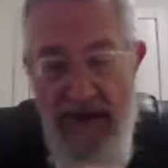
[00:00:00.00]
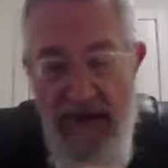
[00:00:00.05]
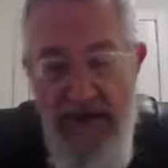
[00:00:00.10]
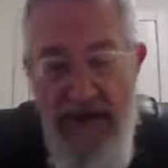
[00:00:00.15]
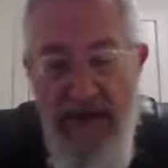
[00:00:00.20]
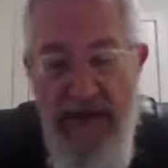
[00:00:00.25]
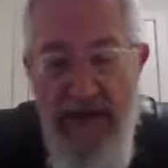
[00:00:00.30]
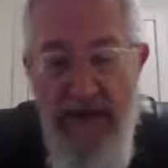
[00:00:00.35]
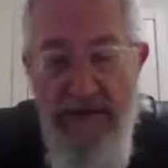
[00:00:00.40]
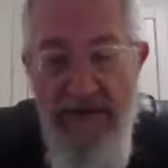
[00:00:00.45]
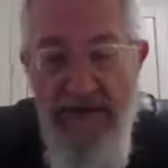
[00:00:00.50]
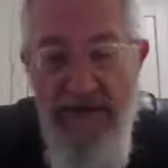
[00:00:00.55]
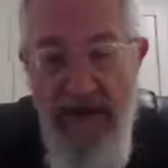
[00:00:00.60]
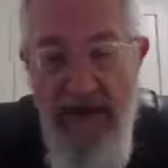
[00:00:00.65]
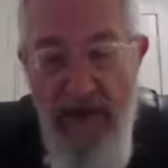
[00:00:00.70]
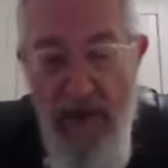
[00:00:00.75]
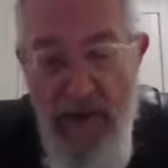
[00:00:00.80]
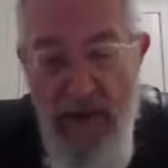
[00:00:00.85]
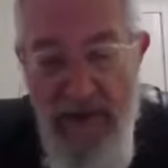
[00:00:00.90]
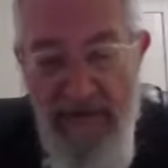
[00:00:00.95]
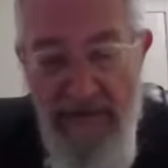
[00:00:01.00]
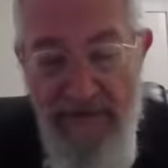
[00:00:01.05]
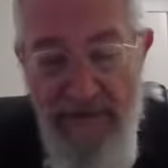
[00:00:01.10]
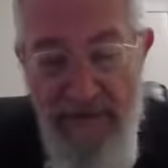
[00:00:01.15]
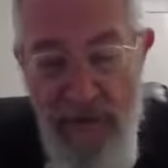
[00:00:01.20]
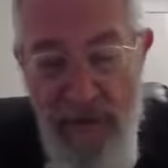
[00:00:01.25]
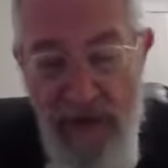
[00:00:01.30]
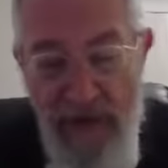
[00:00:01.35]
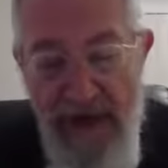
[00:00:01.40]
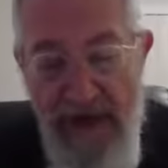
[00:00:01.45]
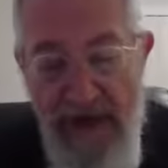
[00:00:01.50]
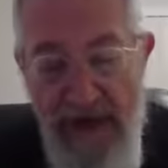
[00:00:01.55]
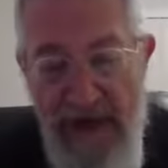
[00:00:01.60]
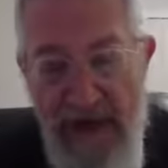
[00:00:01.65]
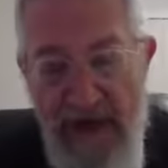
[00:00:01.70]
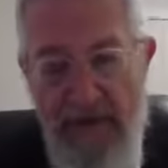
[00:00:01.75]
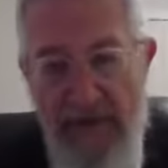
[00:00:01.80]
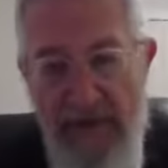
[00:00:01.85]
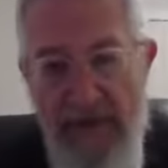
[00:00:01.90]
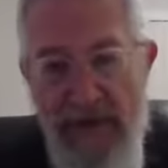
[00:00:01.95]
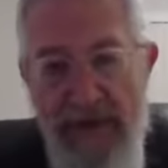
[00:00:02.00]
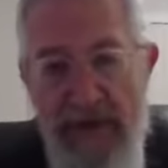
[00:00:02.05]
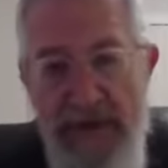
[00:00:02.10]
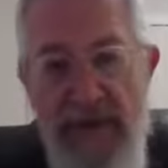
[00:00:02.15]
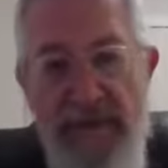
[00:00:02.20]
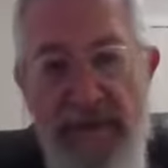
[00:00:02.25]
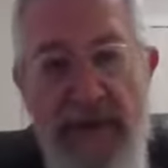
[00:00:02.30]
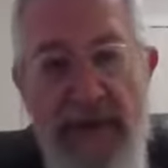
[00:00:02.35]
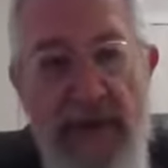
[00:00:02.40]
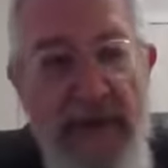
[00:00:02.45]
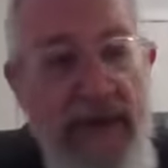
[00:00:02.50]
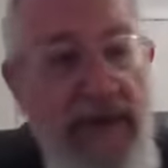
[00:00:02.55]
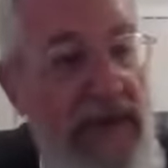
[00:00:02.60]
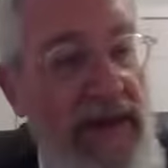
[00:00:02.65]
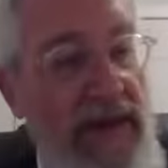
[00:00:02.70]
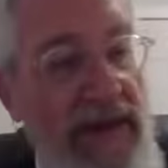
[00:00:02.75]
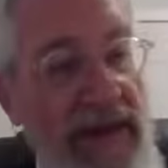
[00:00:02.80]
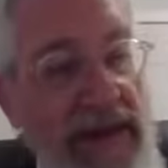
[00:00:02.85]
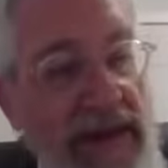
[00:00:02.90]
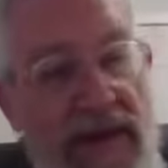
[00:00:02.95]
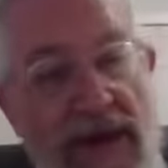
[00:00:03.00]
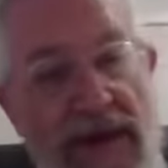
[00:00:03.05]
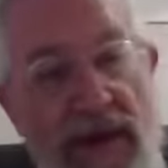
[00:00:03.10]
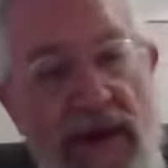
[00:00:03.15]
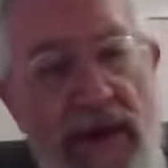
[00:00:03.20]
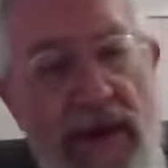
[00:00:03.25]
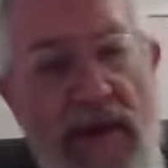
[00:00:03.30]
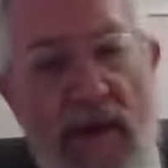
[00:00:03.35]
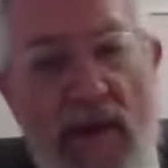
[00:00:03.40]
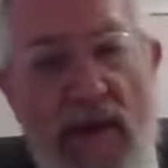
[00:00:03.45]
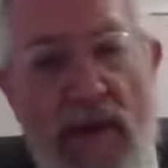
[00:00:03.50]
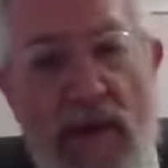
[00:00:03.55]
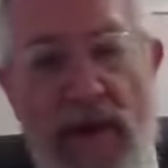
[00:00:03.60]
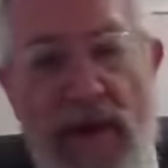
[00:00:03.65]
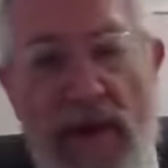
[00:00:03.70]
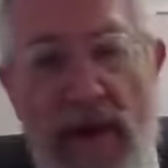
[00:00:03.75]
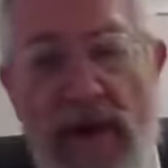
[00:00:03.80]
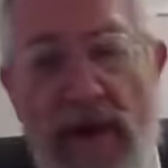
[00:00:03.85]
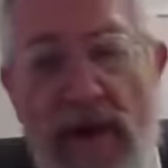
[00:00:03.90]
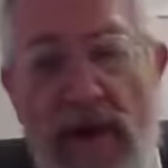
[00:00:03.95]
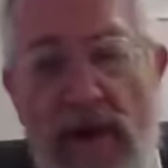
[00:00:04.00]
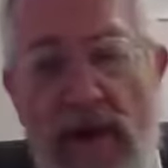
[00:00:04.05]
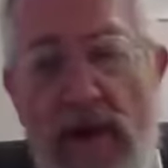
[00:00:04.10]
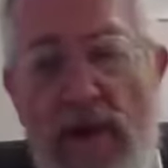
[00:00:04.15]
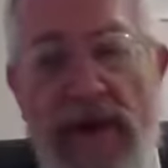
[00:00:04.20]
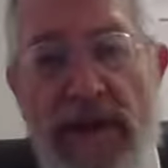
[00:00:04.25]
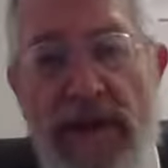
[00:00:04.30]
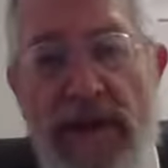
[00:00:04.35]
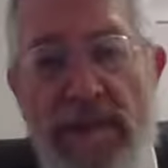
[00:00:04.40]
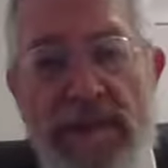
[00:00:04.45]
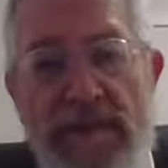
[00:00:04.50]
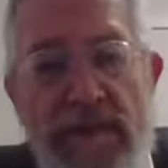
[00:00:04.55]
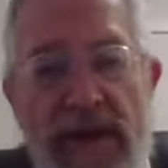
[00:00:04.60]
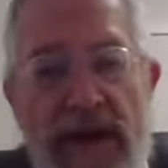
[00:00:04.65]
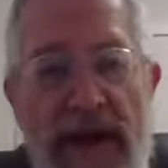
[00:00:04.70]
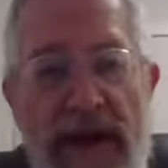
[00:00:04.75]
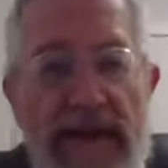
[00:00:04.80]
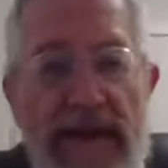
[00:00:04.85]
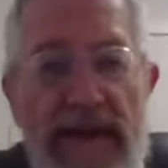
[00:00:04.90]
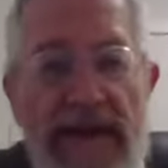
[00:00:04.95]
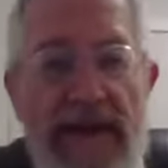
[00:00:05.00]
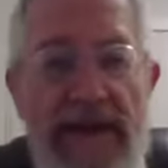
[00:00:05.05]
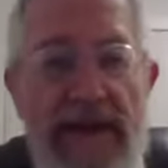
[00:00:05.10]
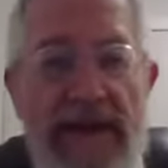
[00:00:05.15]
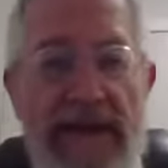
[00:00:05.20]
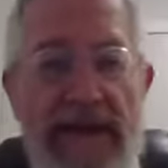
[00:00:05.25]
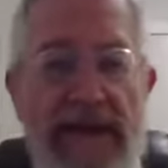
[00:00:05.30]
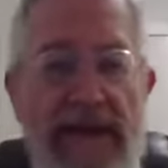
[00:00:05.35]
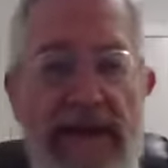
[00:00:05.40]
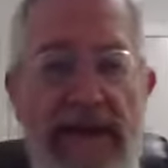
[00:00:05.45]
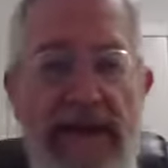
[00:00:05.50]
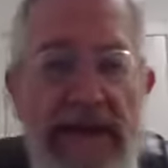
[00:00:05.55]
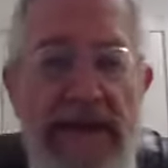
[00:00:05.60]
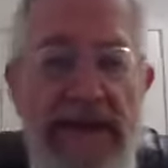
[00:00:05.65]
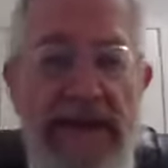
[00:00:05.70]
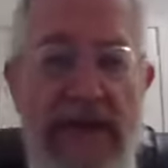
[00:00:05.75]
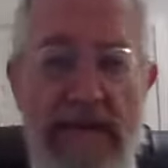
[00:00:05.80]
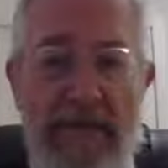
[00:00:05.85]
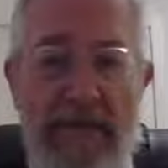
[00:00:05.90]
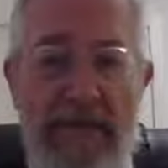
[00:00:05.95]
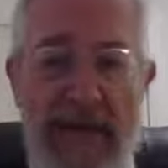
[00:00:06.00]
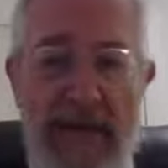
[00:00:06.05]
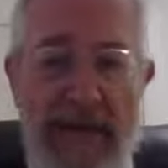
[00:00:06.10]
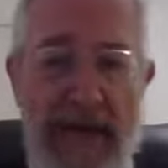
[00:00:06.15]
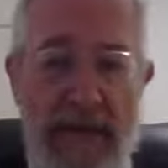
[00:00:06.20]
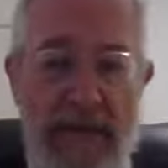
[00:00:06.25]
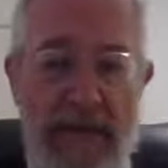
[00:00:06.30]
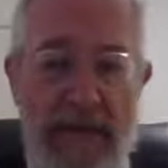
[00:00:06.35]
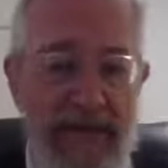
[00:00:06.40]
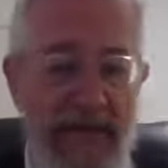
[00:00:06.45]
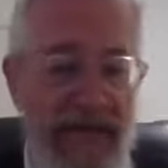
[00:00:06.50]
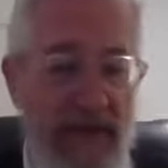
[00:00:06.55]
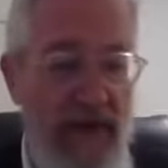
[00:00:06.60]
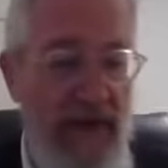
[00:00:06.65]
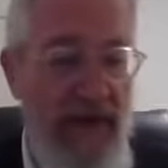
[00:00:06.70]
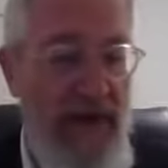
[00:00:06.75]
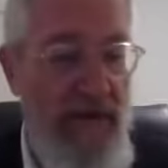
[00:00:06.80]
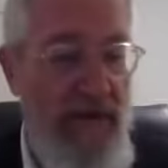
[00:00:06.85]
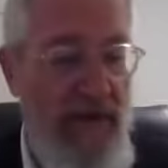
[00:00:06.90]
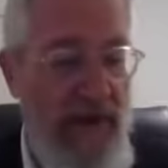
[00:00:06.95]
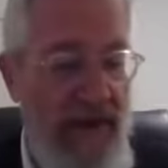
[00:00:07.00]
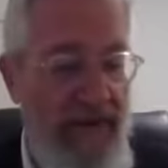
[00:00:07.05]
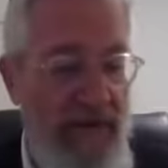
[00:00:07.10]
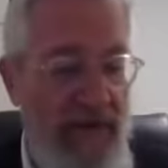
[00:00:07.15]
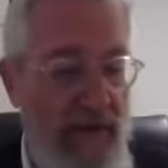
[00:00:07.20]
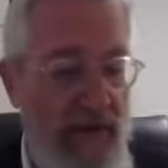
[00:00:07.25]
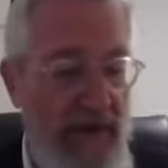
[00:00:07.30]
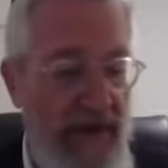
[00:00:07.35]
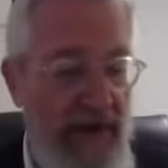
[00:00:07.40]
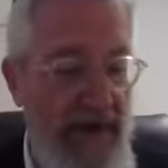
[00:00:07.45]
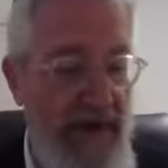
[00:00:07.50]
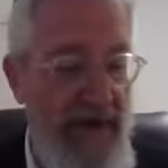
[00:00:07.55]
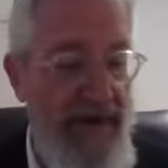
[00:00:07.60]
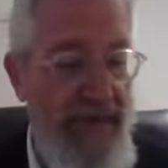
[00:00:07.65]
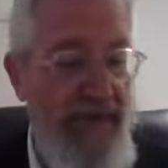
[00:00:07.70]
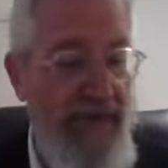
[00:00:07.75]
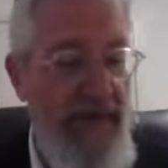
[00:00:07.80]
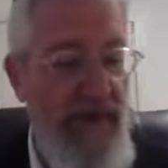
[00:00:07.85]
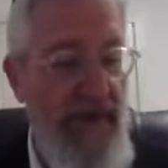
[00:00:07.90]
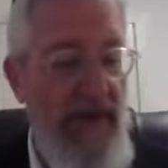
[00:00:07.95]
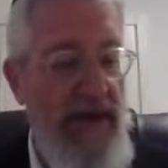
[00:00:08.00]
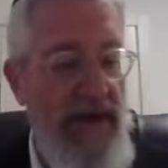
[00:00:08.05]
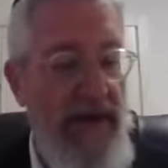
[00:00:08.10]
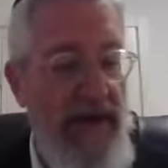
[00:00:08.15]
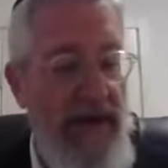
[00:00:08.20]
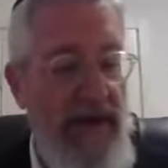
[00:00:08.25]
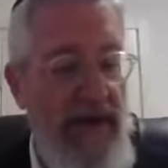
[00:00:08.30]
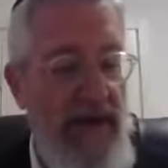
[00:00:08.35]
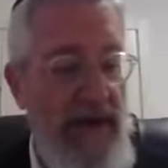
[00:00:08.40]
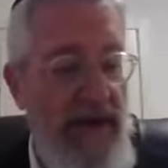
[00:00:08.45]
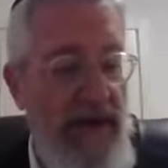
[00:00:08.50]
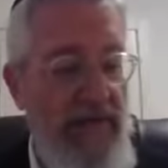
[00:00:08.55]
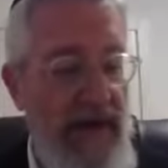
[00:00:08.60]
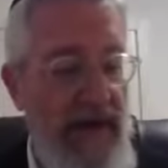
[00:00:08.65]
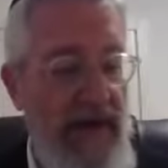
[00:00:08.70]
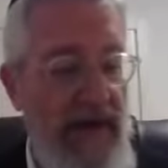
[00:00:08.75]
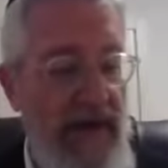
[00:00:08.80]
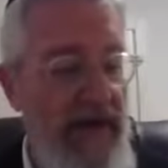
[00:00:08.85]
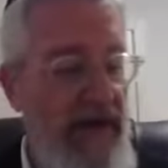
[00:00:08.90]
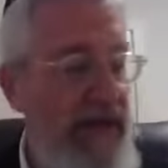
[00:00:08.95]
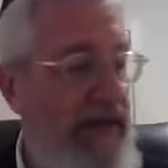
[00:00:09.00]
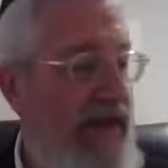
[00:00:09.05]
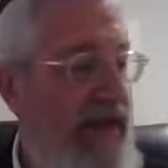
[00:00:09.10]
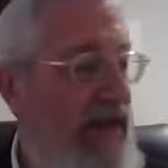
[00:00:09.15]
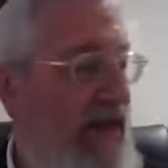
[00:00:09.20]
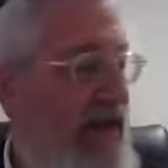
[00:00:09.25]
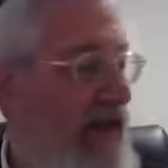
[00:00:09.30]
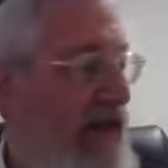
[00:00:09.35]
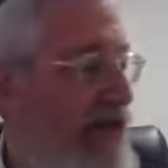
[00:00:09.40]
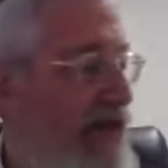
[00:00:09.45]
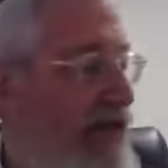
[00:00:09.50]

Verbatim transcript: each of them were 40 amos. Now, we're going to go with the pshat that this does not mean they were 40 by 40. It means that